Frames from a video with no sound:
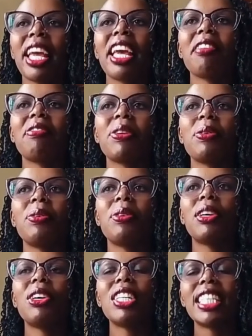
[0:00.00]
if
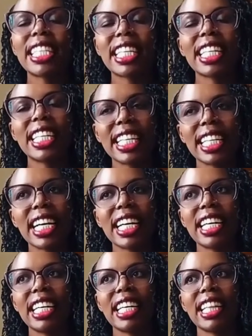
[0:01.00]
you got in
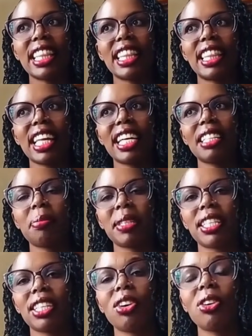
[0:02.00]
that
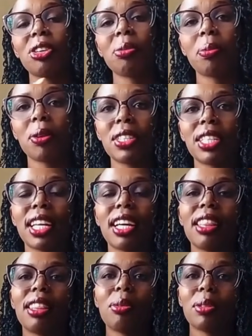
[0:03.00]
particular, or you bought
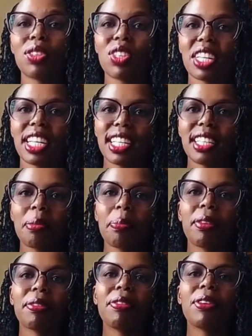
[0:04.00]
those shares
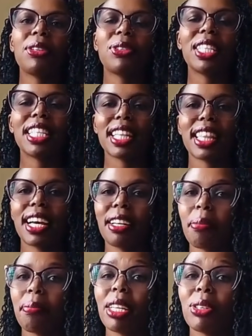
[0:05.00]
before
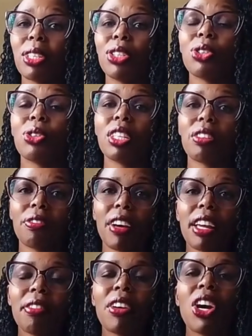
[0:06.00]
23rd May
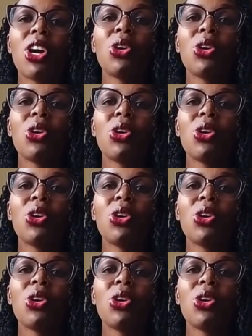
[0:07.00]
2025,